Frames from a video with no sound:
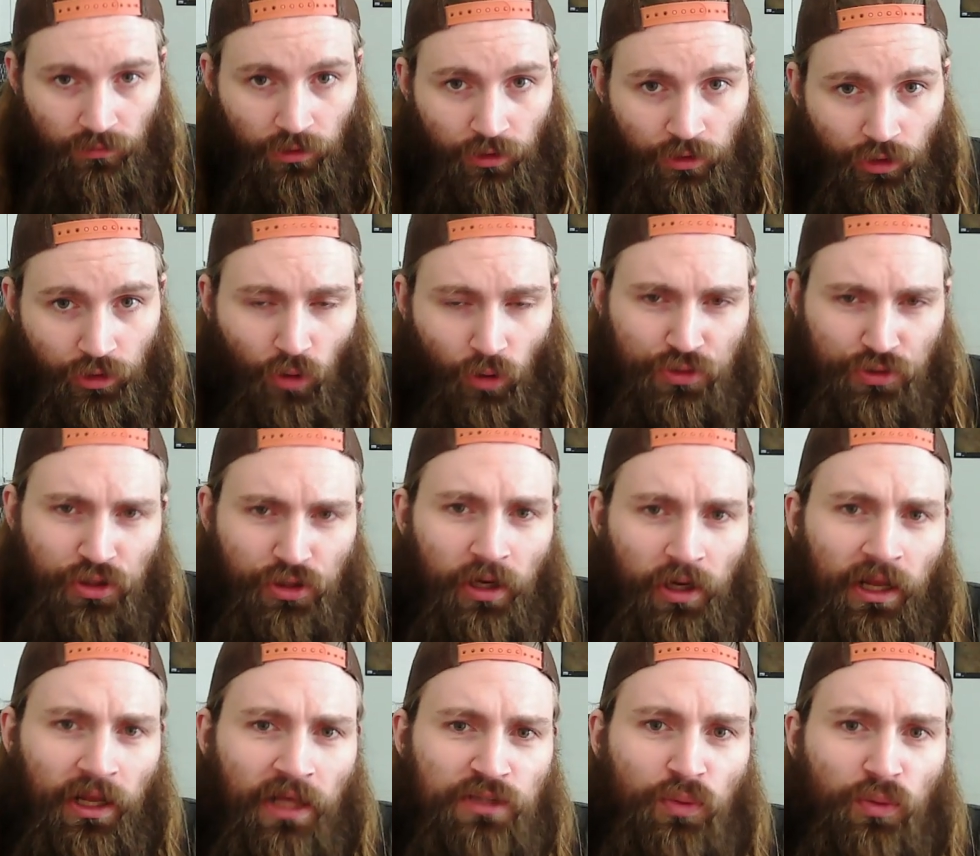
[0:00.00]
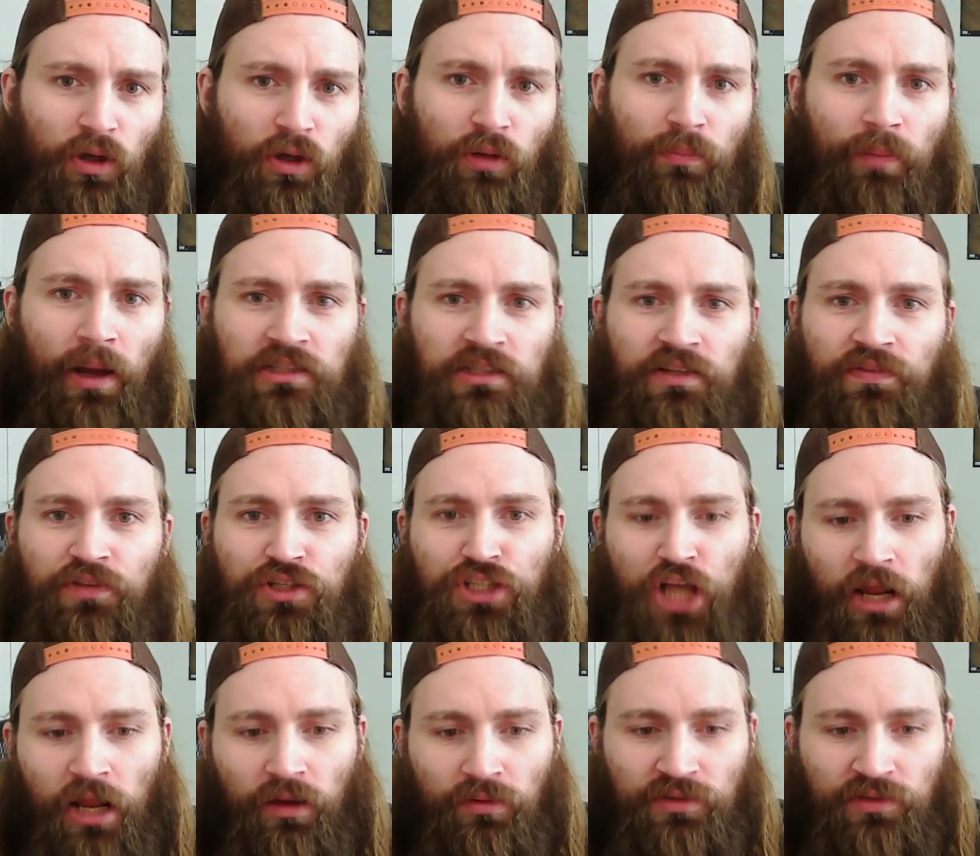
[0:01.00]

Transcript: Yo, what's going on guys? Welcome back to the channel.